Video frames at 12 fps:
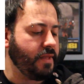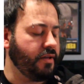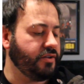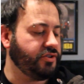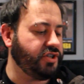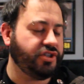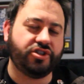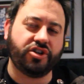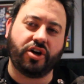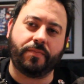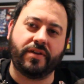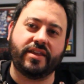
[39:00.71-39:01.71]
the G
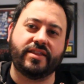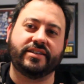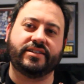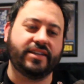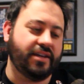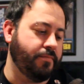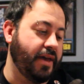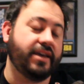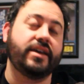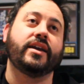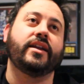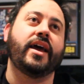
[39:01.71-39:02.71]
sharp and then the C,
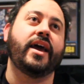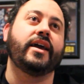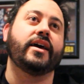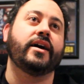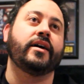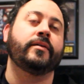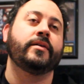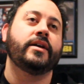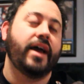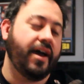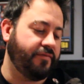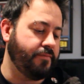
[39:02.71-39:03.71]
making it a
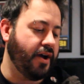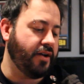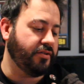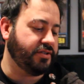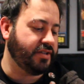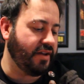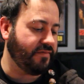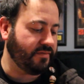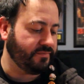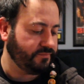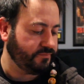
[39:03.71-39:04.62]
F minor 7.